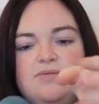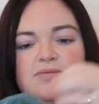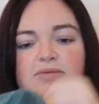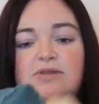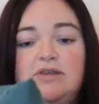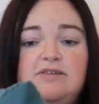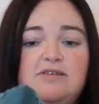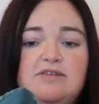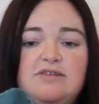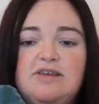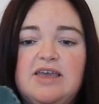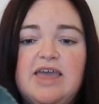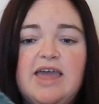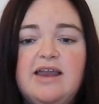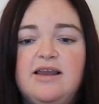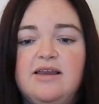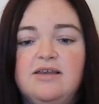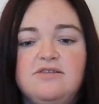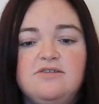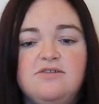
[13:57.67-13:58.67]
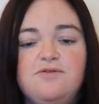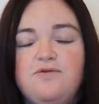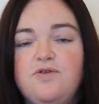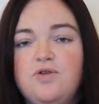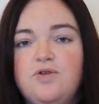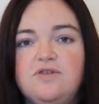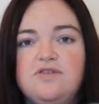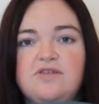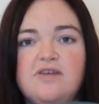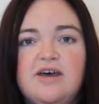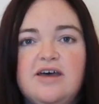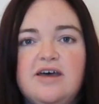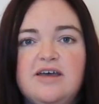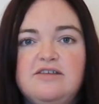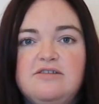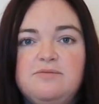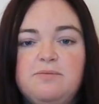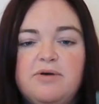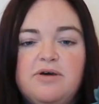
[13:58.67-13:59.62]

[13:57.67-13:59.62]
This is, again, it's a full size,